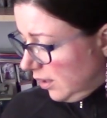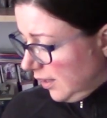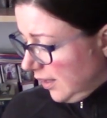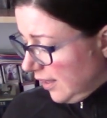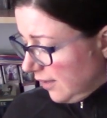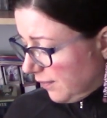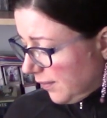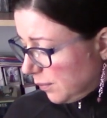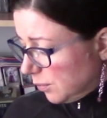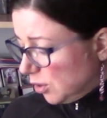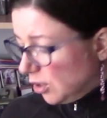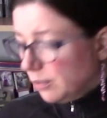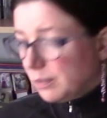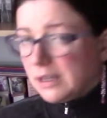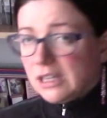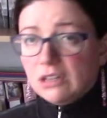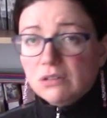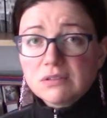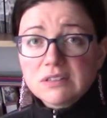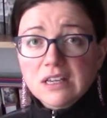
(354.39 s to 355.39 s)
if I'm going to be
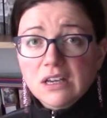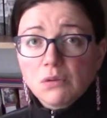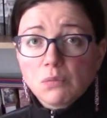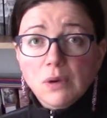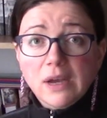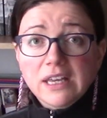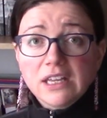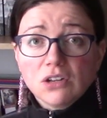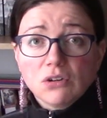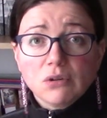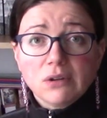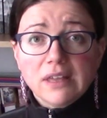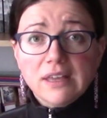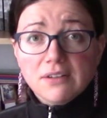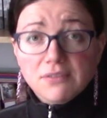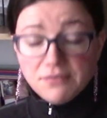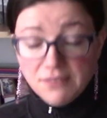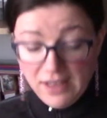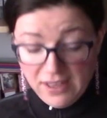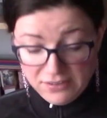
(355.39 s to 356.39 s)
using it regularly
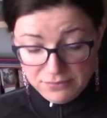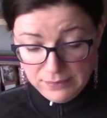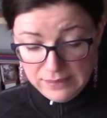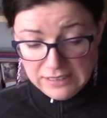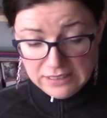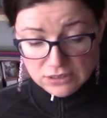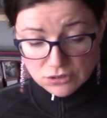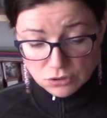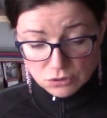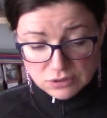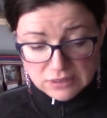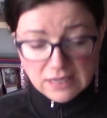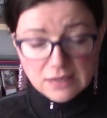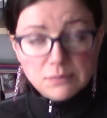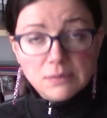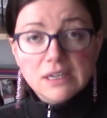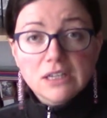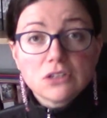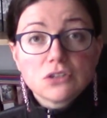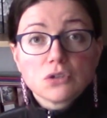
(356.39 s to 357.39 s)
at 5 minutes or 10
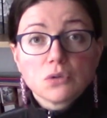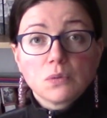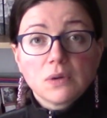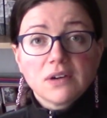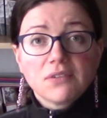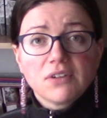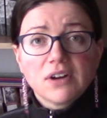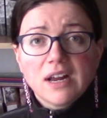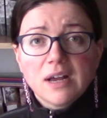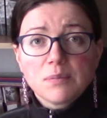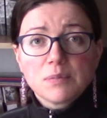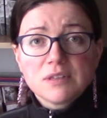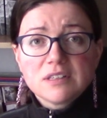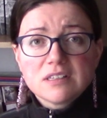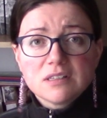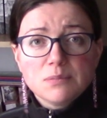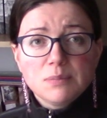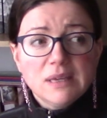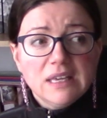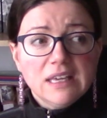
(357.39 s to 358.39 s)
minutes or whatever it happens
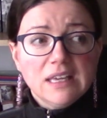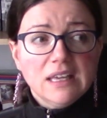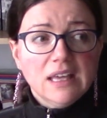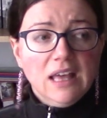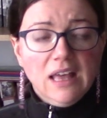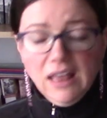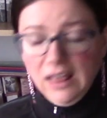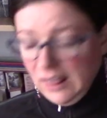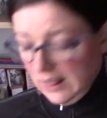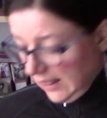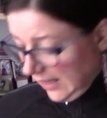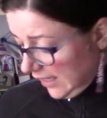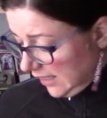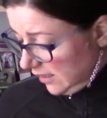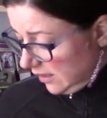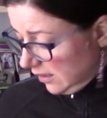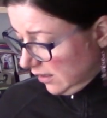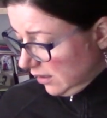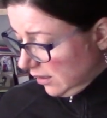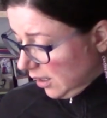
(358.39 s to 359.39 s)
to be,
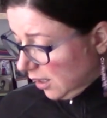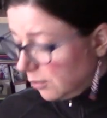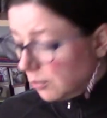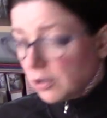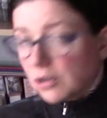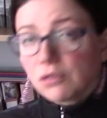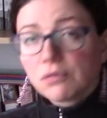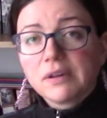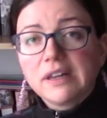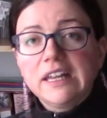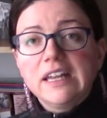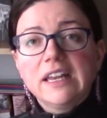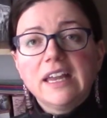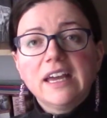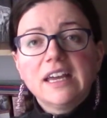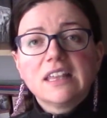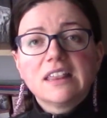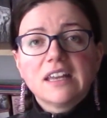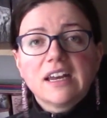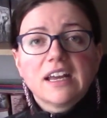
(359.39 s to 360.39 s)
then I'm going to really
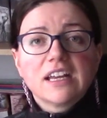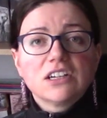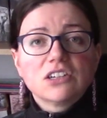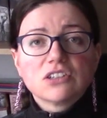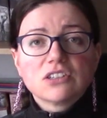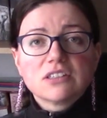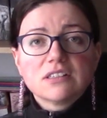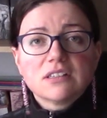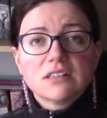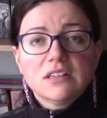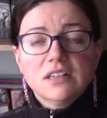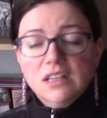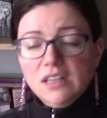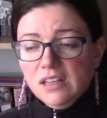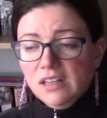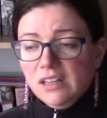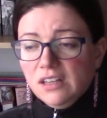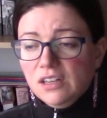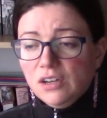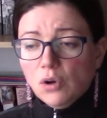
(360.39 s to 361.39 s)
like that I can just,
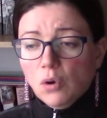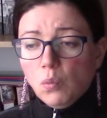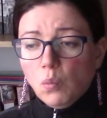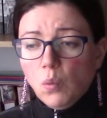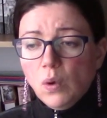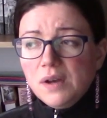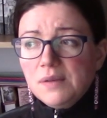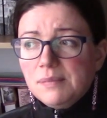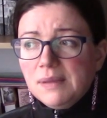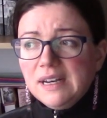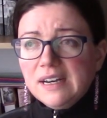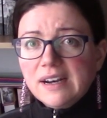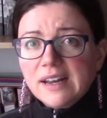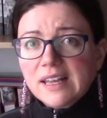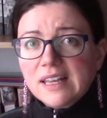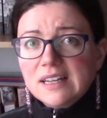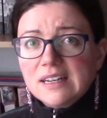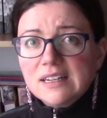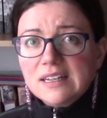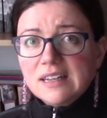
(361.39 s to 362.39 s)
you know, 1 minute I
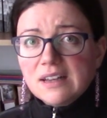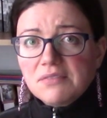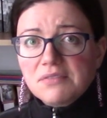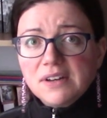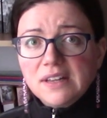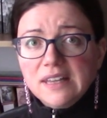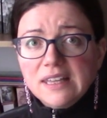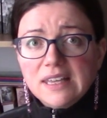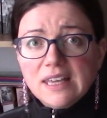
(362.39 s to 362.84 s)
can definitely